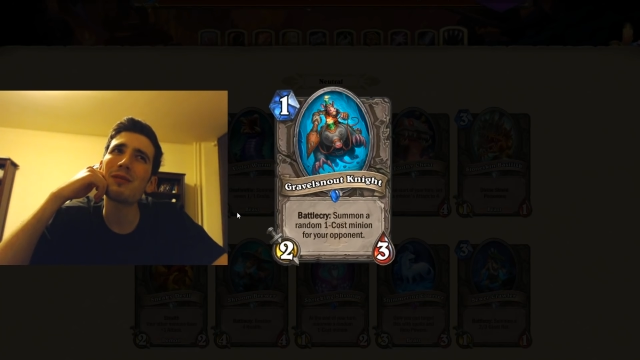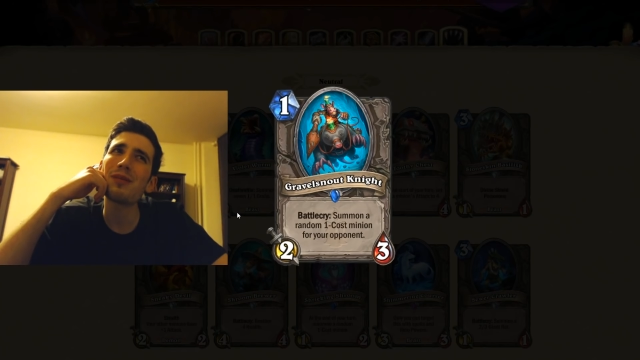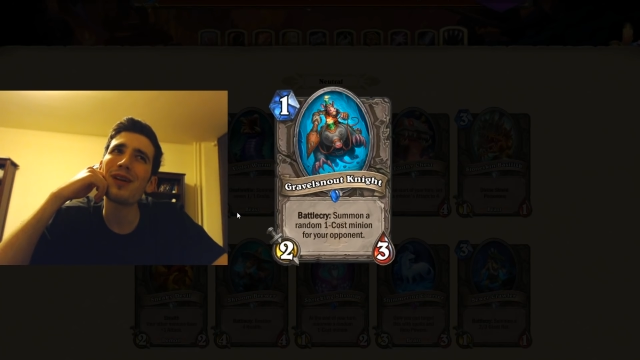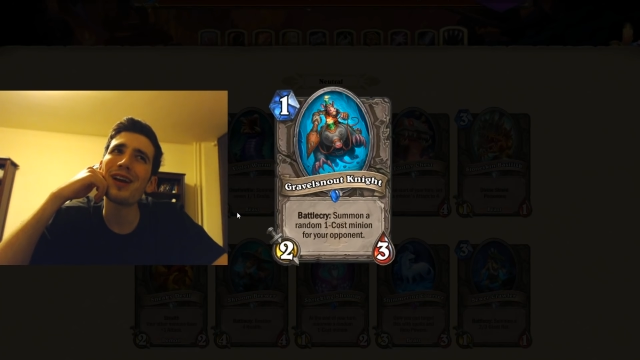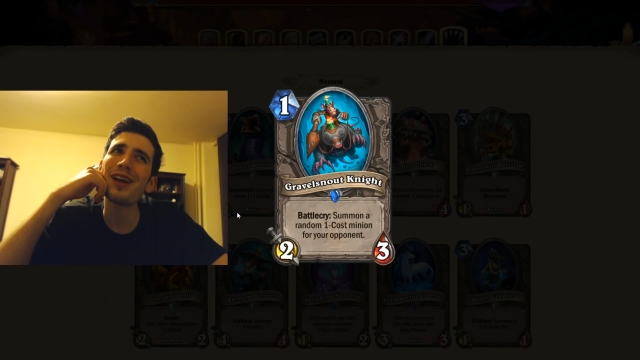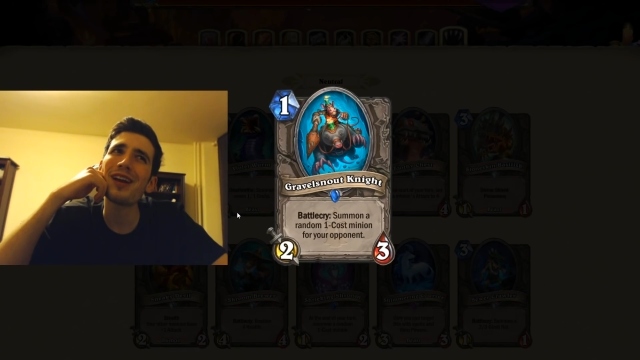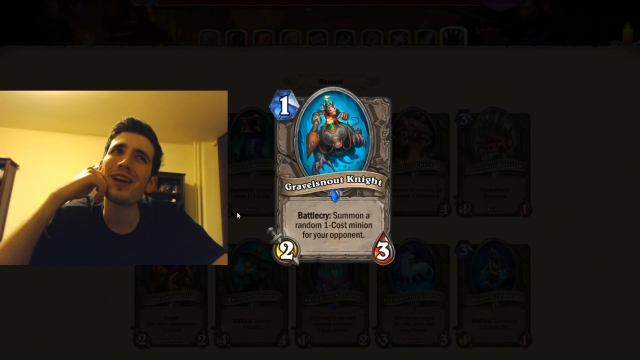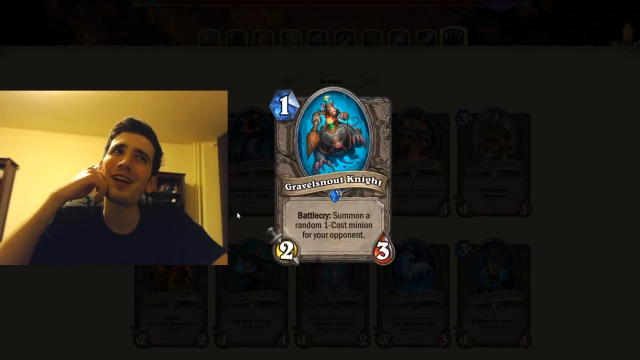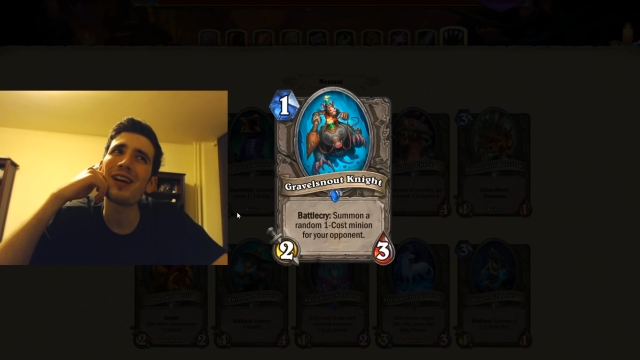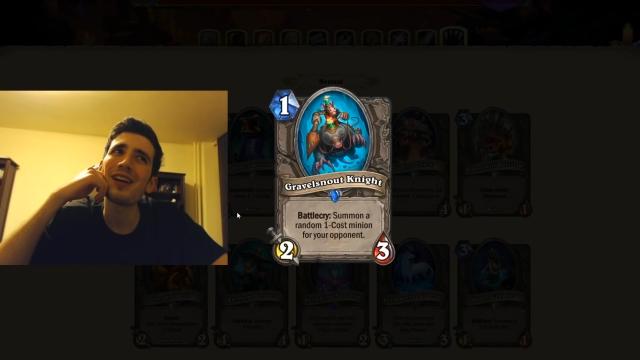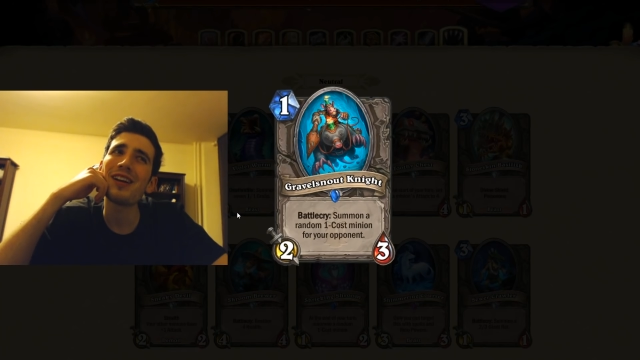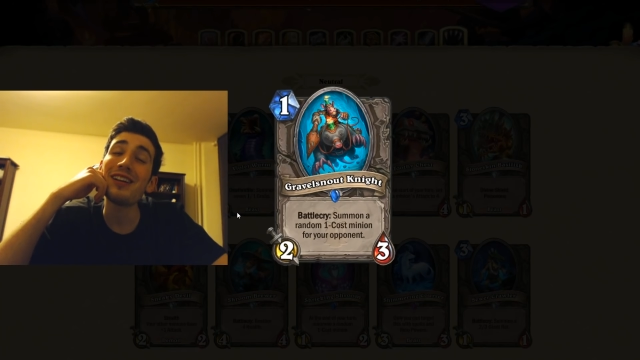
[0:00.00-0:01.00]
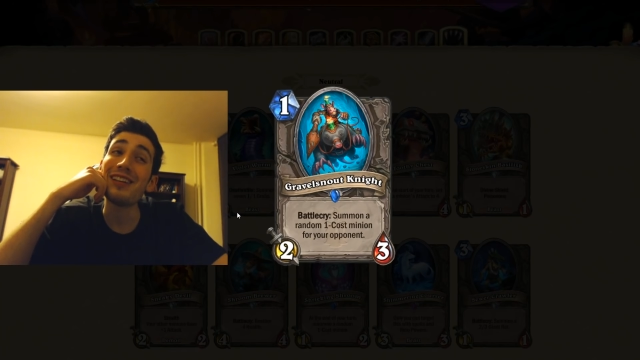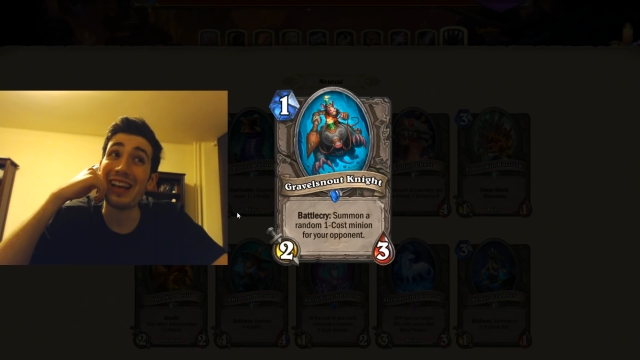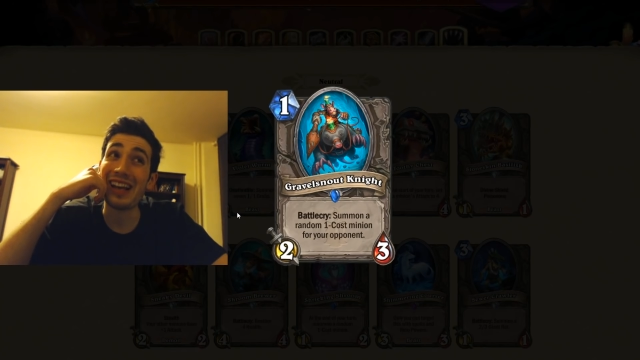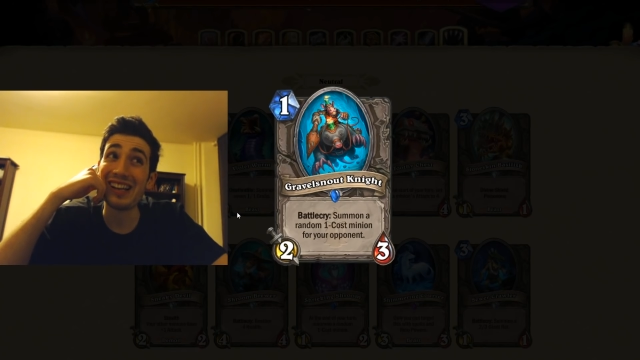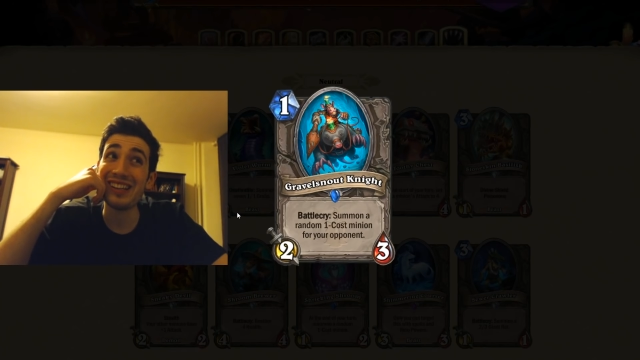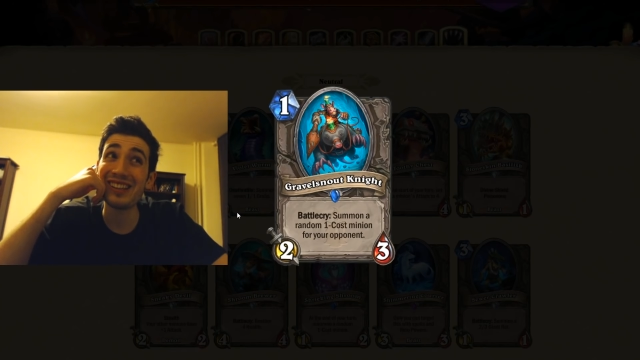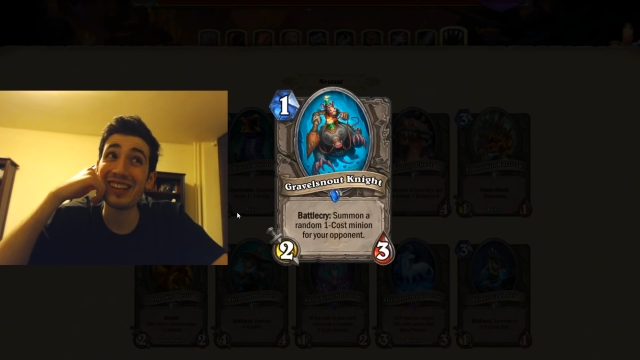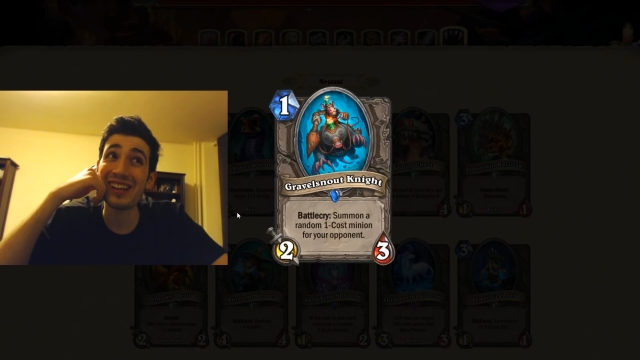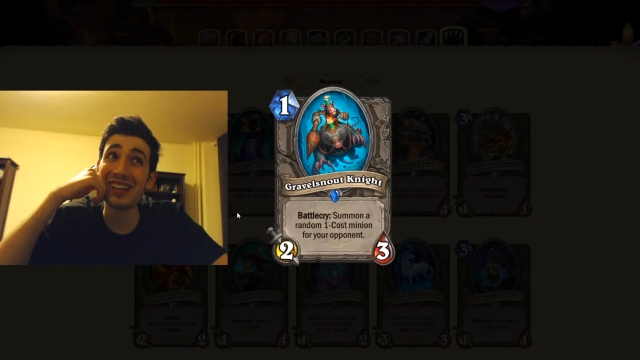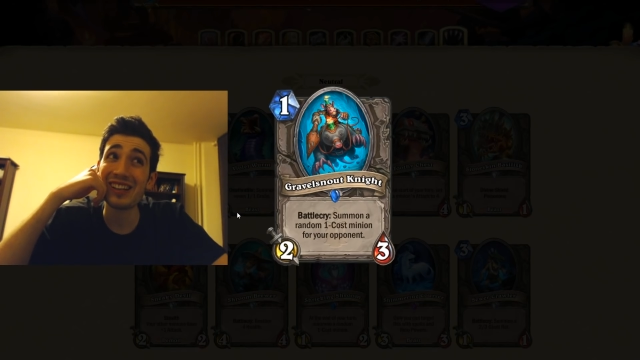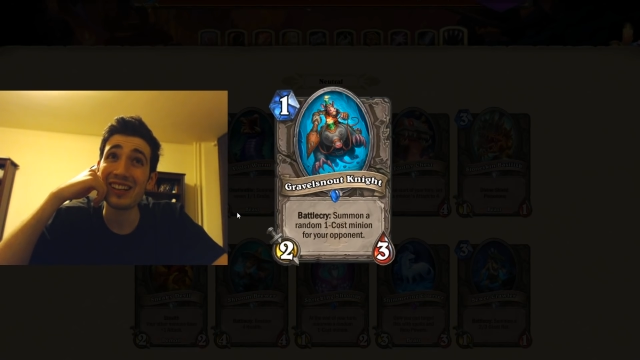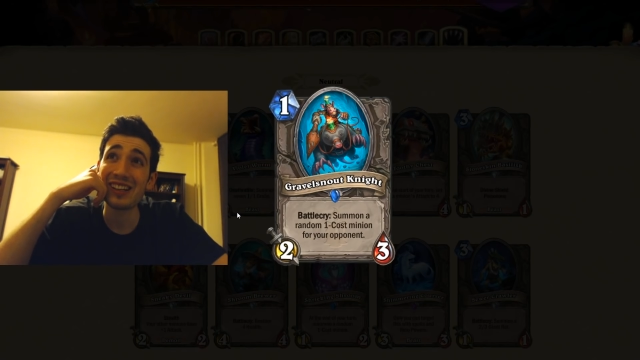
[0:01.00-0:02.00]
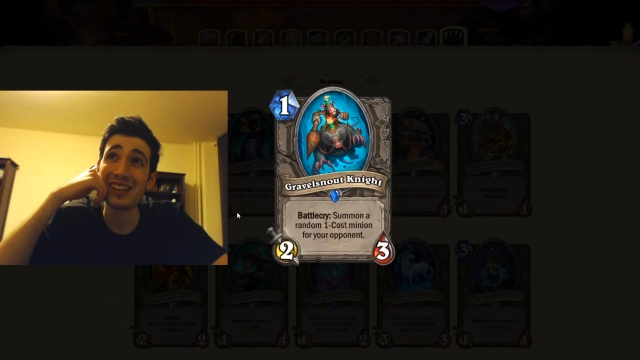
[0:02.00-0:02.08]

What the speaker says: play in any deck?